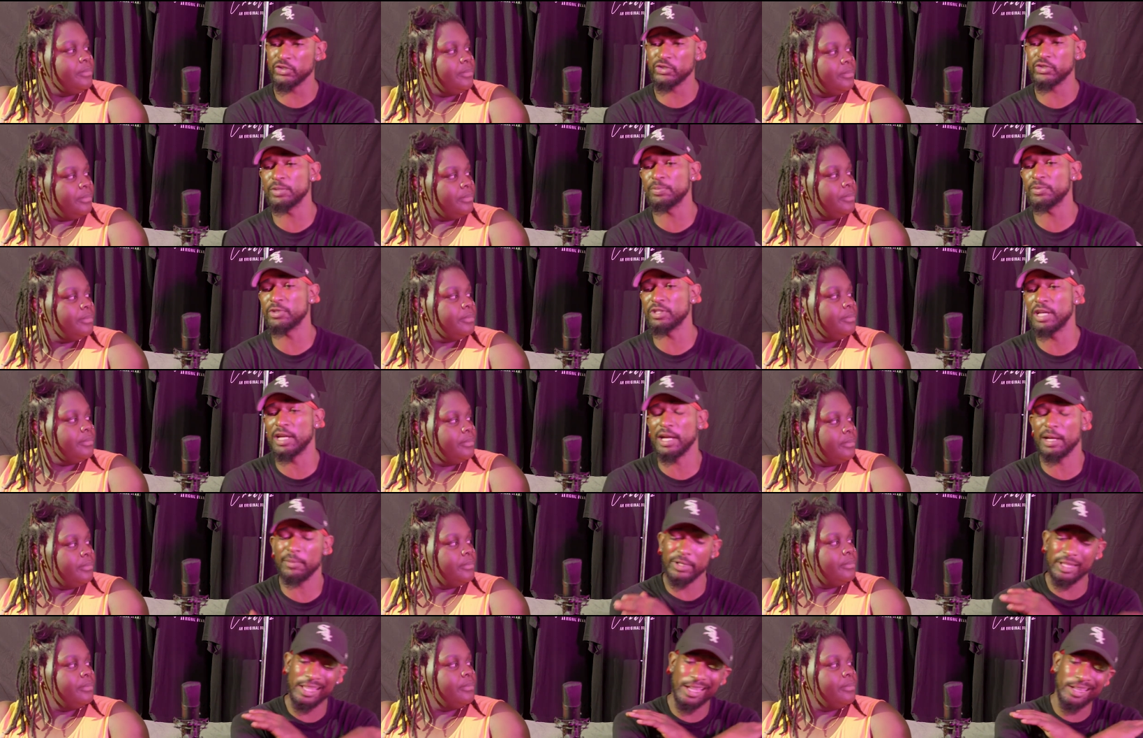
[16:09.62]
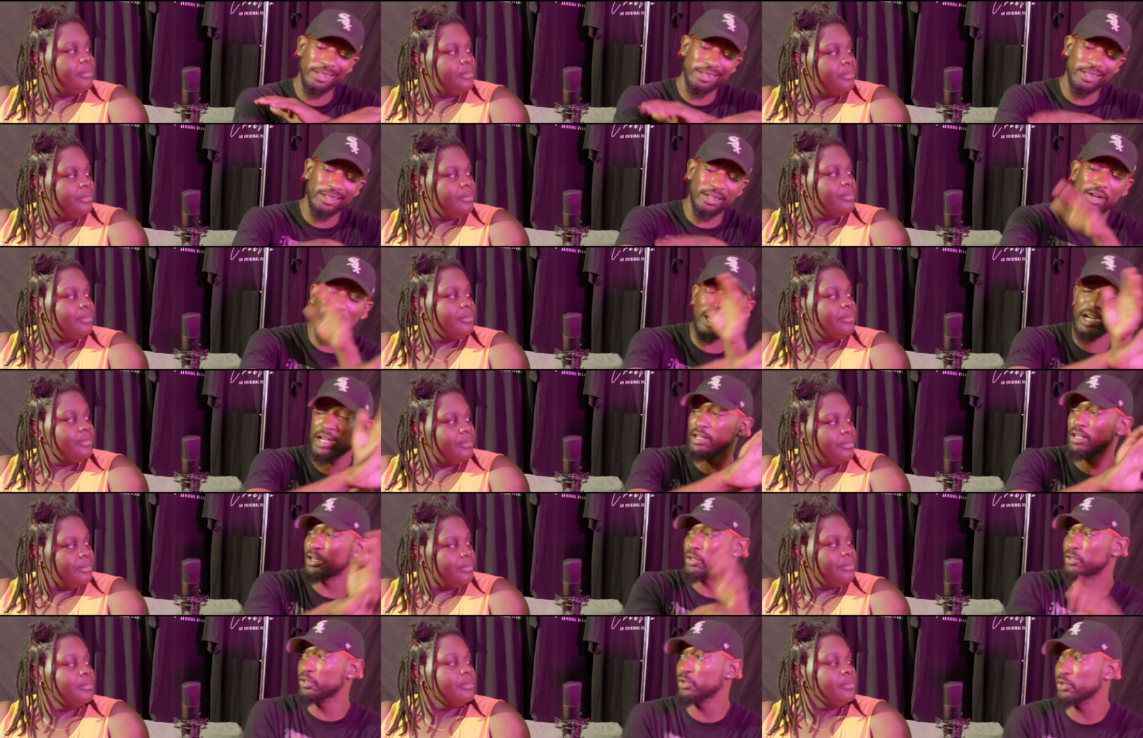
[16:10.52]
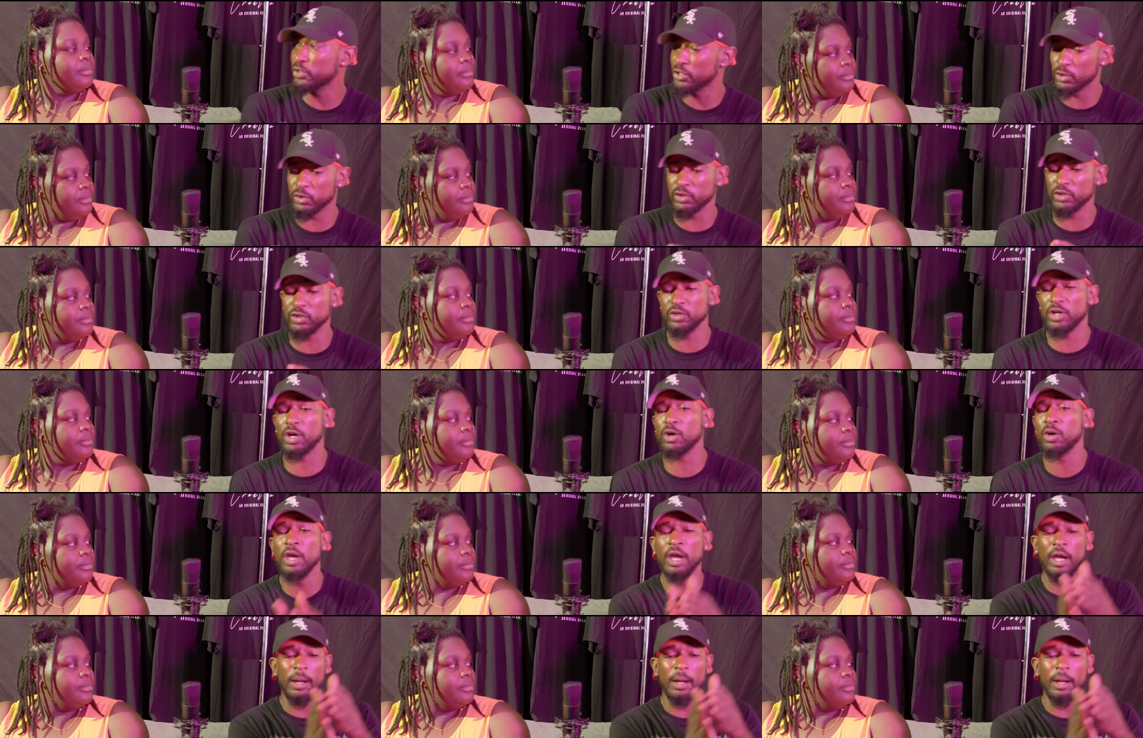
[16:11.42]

Speaker 1: a stripper, like I'd be like, hey, eh, all right, go do mm-hmm. you, you know.